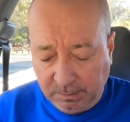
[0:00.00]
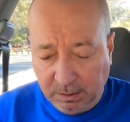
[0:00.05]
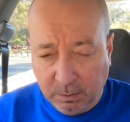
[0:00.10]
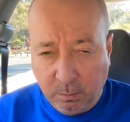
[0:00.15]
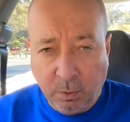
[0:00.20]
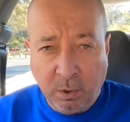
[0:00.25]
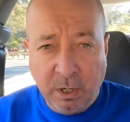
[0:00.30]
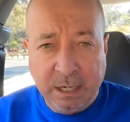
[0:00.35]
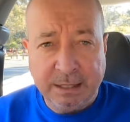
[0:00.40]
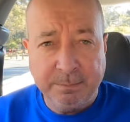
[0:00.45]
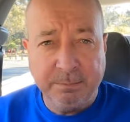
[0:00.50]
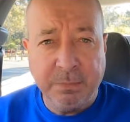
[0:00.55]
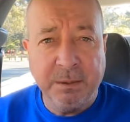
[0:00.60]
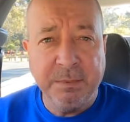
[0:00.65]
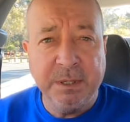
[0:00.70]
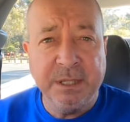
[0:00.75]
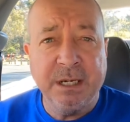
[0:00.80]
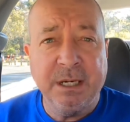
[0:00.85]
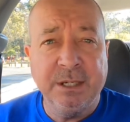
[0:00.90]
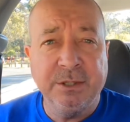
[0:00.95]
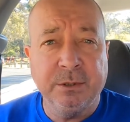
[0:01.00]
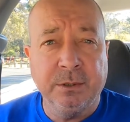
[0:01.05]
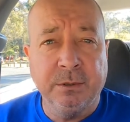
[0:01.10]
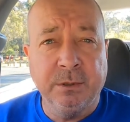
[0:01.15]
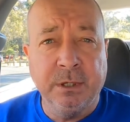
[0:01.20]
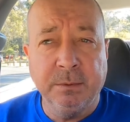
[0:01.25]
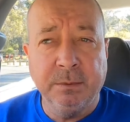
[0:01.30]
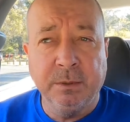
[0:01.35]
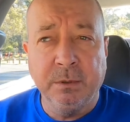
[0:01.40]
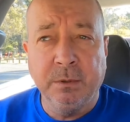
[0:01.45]
why it probably tastes all
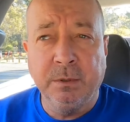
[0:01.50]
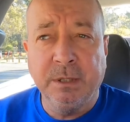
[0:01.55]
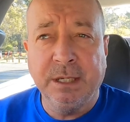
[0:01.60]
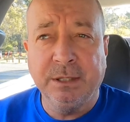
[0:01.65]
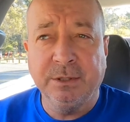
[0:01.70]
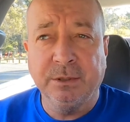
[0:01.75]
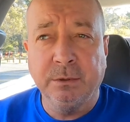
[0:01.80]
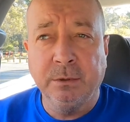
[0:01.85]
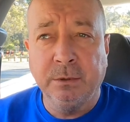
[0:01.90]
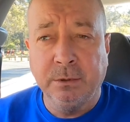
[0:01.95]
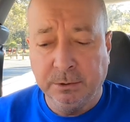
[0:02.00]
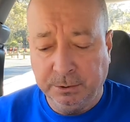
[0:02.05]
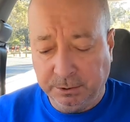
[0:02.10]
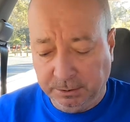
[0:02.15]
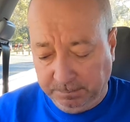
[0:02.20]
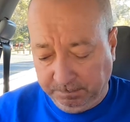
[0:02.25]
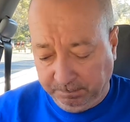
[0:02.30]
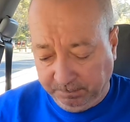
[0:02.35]
with all that sauce